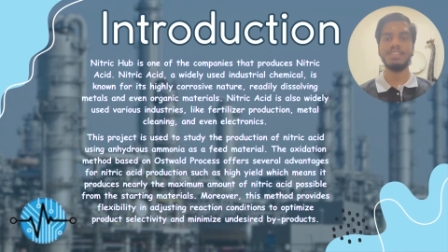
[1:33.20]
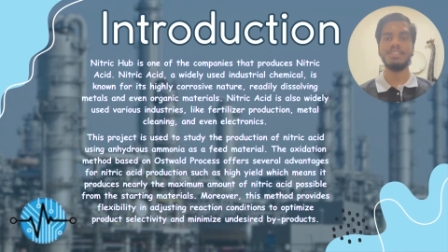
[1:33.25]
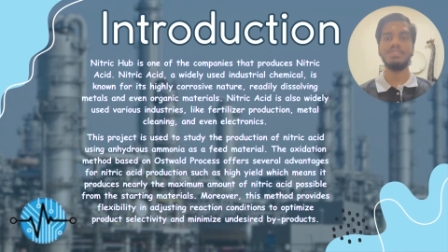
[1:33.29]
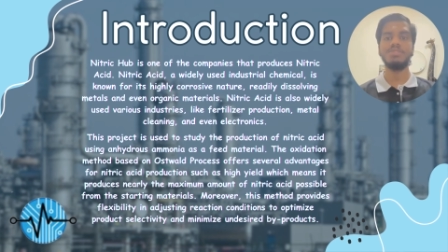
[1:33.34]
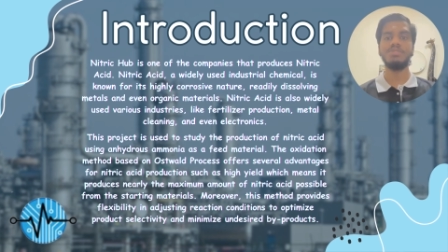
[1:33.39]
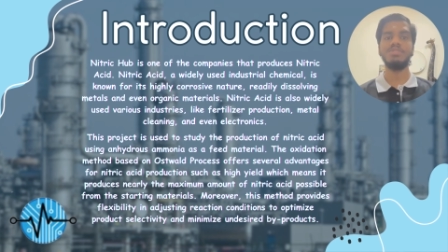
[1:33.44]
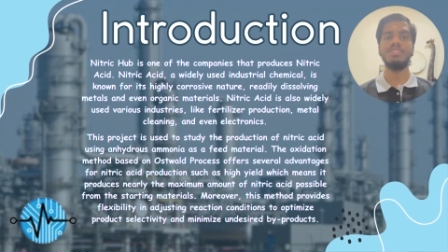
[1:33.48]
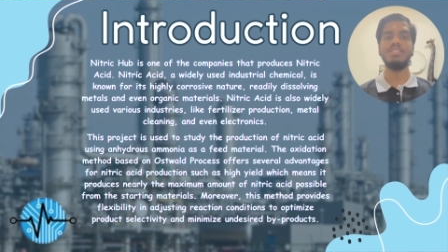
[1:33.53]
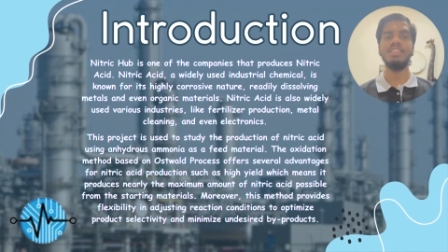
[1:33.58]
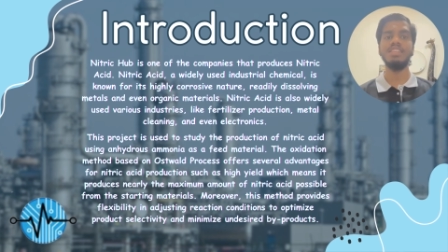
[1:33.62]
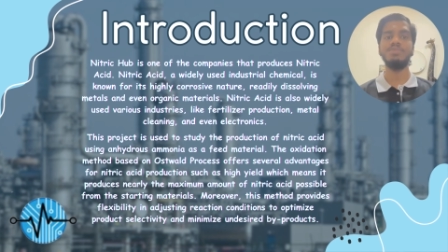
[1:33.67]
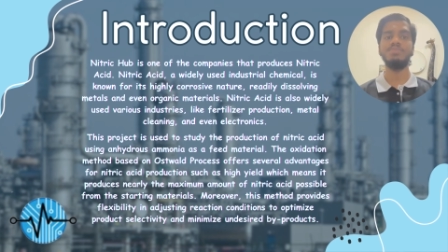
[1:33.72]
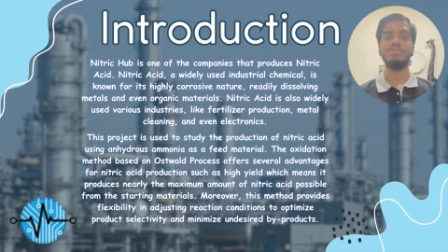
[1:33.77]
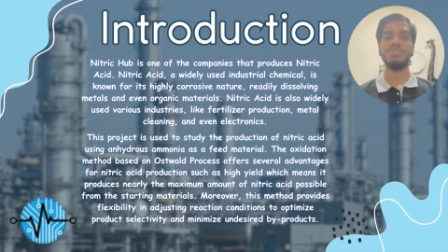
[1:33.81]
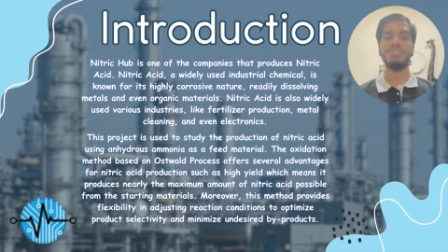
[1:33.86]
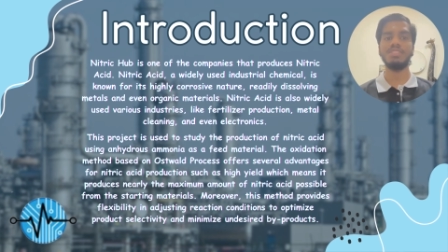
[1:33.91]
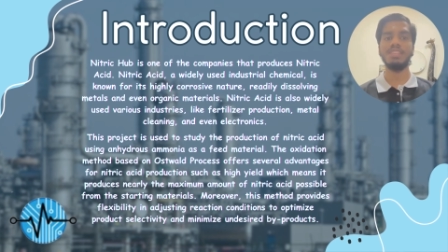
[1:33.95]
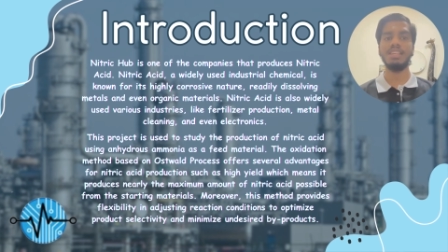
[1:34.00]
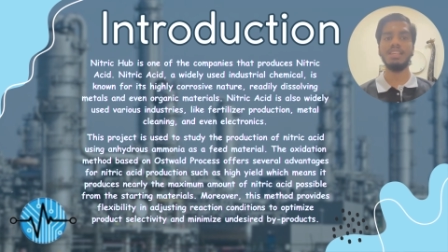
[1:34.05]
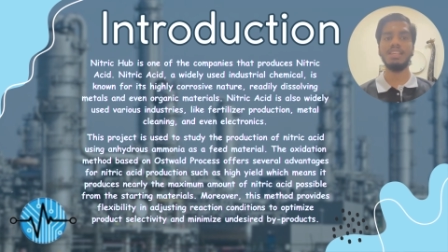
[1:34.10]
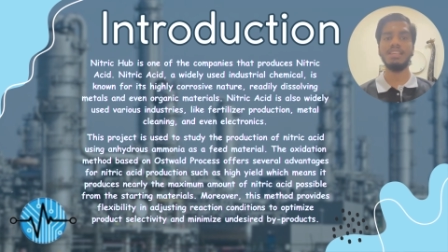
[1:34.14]
So this
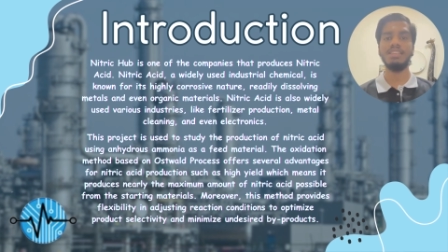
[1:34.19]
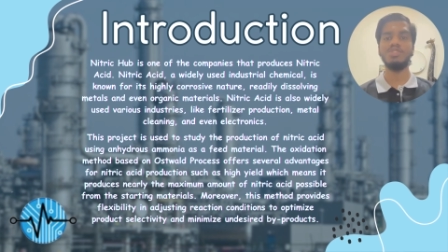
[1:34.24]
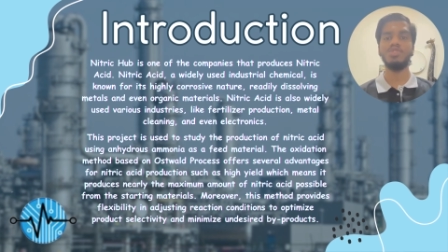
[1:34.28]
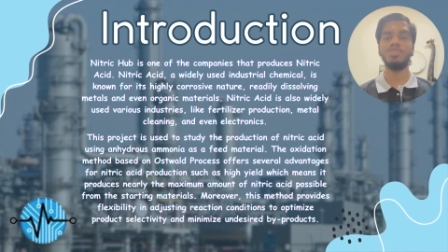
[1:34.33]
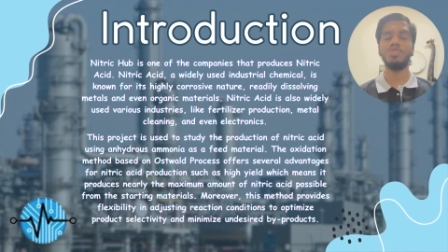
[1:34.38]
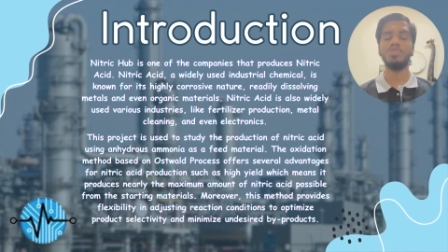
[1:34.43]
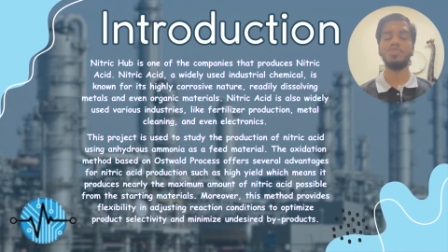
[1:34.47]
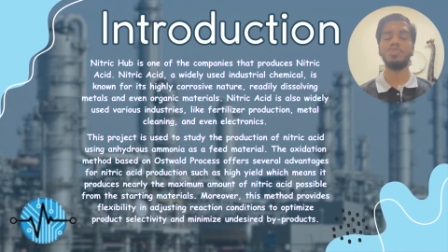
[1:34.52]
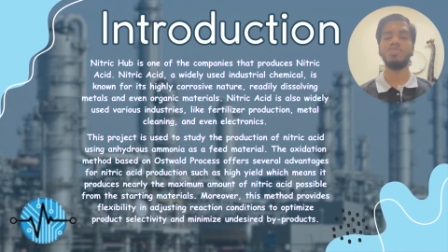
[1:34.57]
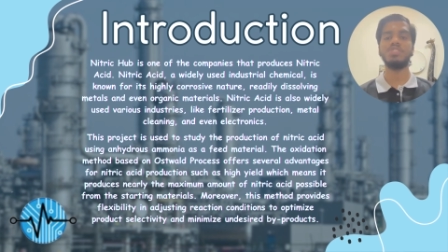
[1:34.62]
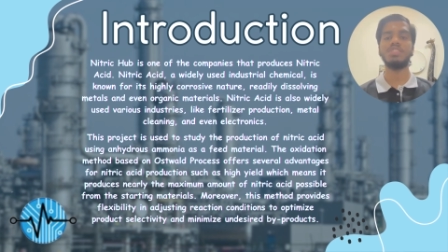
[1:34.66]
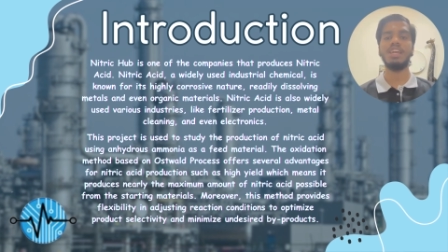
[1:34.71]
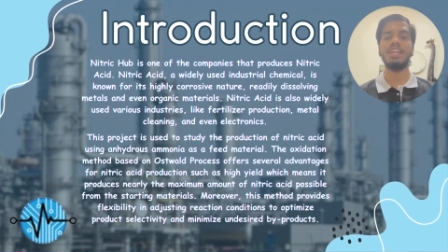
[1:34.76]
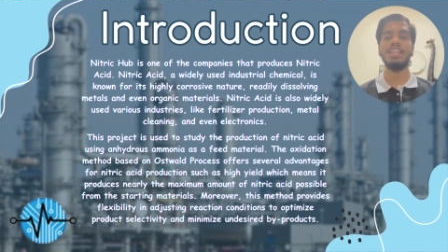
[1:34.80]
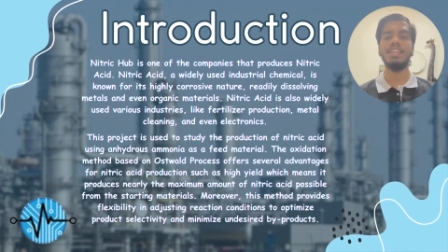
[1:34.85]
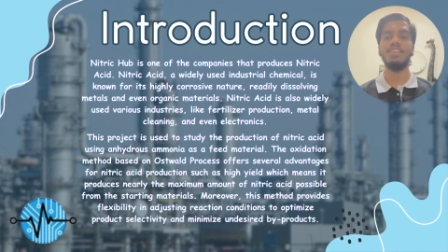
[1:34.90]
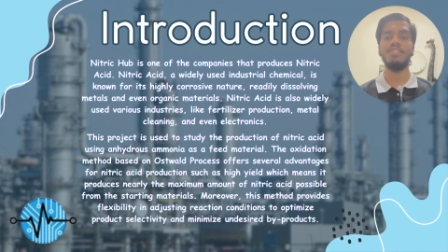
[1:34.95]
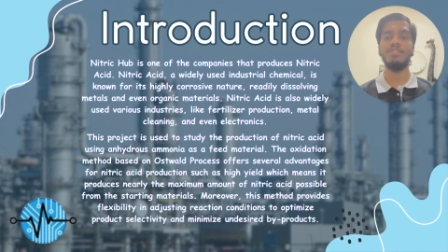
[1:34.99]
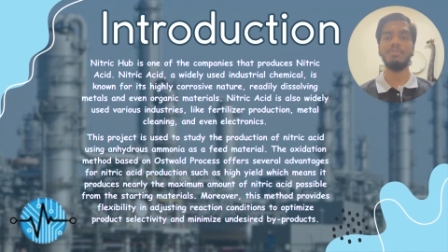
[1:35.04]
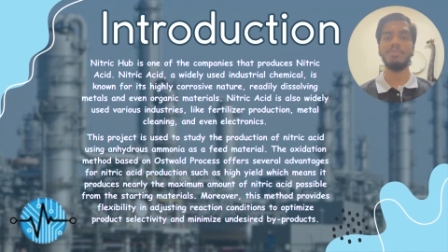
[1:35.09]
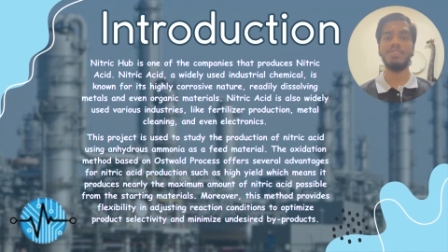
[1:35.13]
project is used to
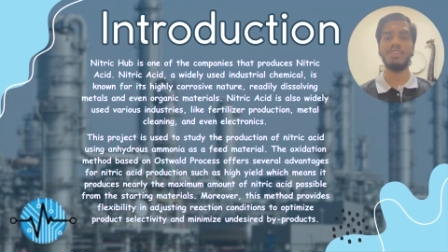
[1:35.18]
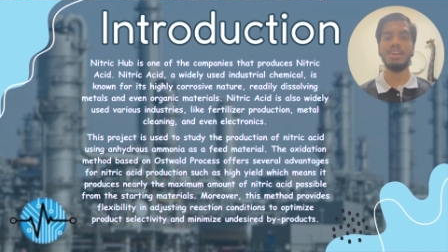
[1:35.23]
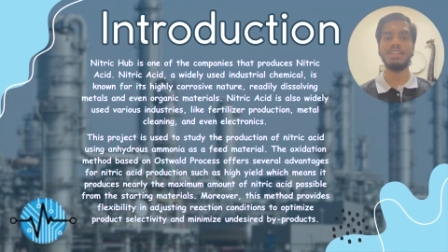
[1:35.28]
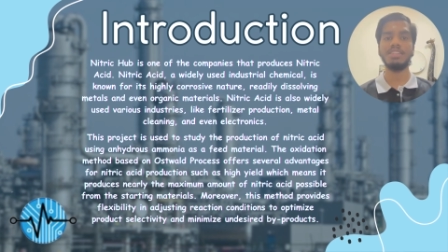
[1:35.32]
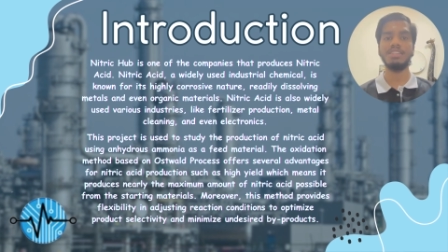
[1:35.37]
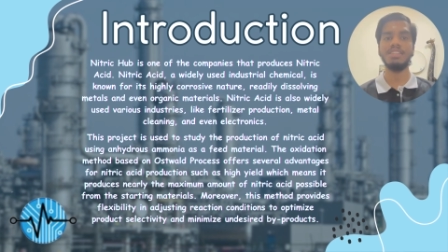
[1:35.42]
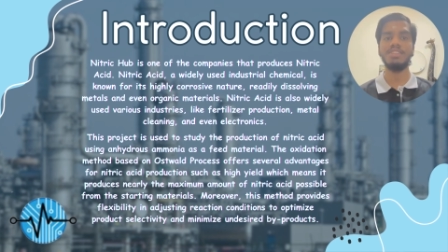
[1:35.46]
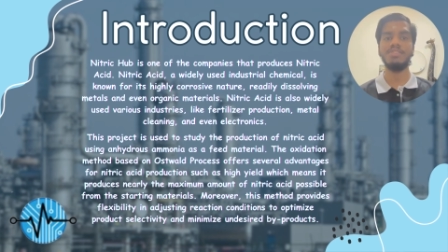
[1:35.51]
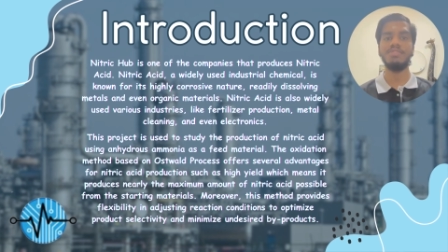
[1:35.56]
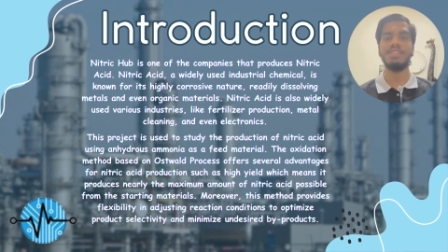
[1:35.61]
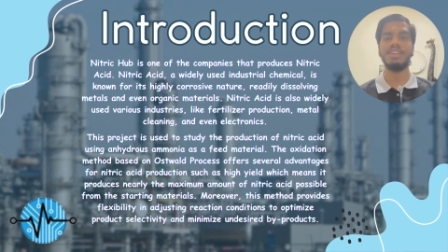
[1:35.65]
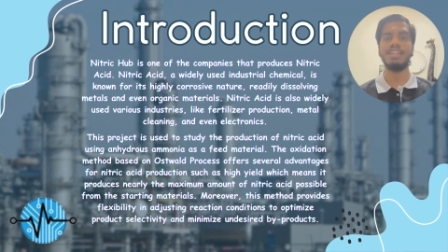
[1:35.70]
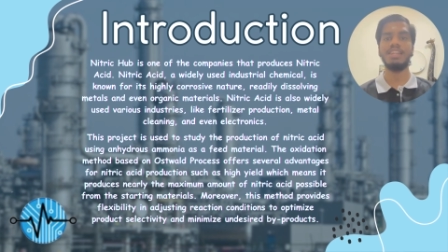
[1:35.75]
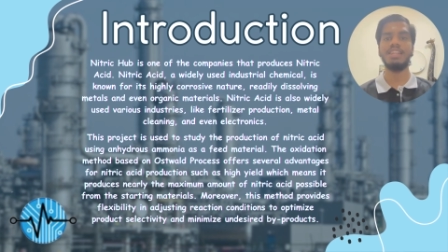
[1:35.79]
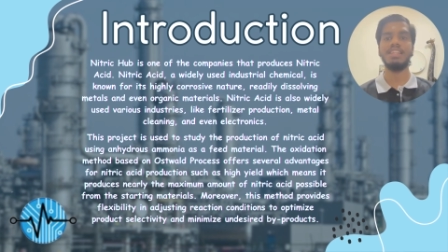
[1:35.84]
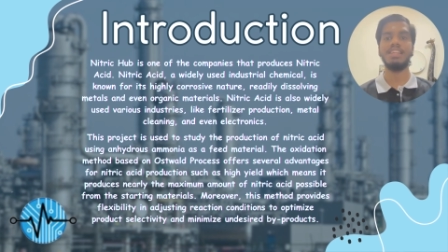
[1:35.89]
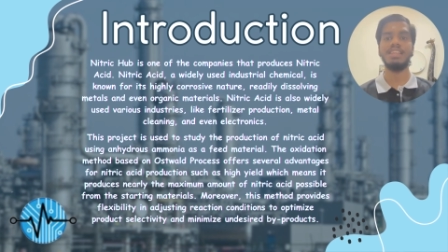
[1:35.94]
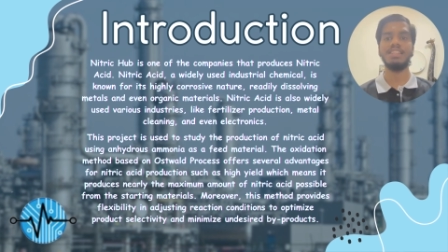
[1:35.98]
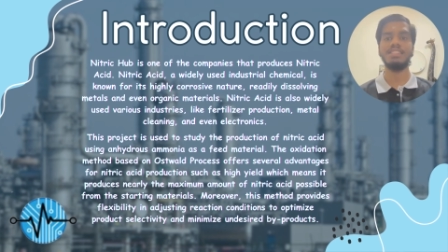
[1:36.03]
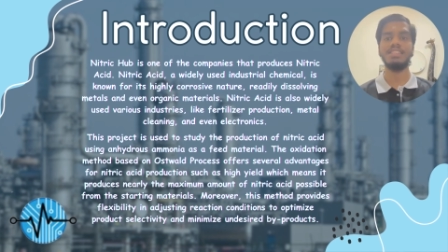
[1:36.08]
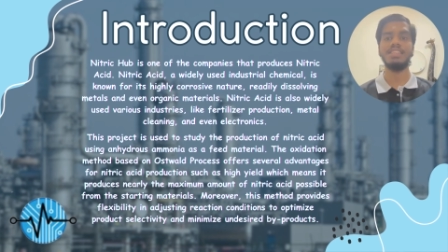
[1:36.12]
study of production of
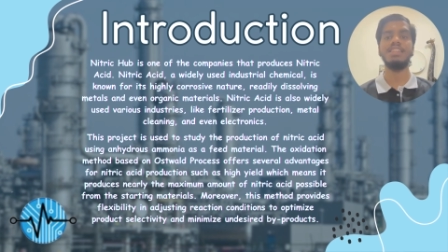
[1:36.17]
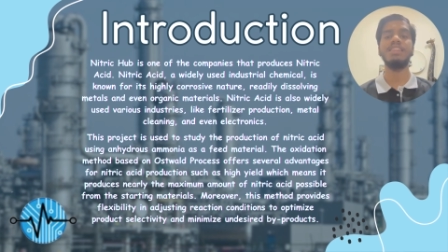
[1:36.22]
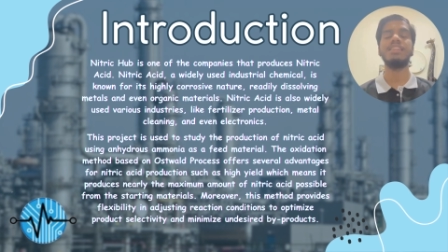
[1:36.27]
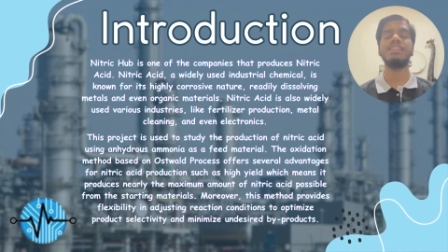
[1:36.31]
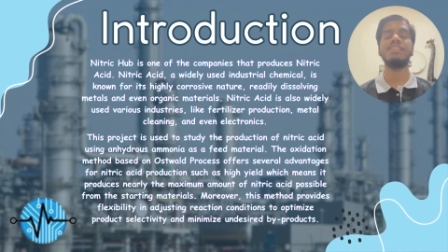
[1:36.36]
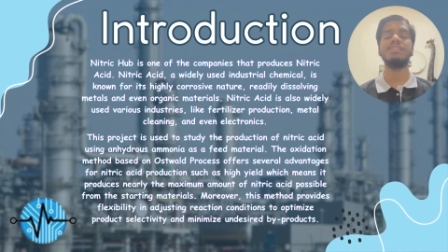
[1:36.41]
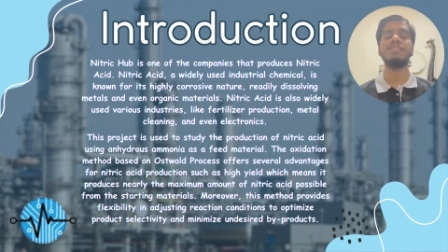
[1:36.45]
nitric acid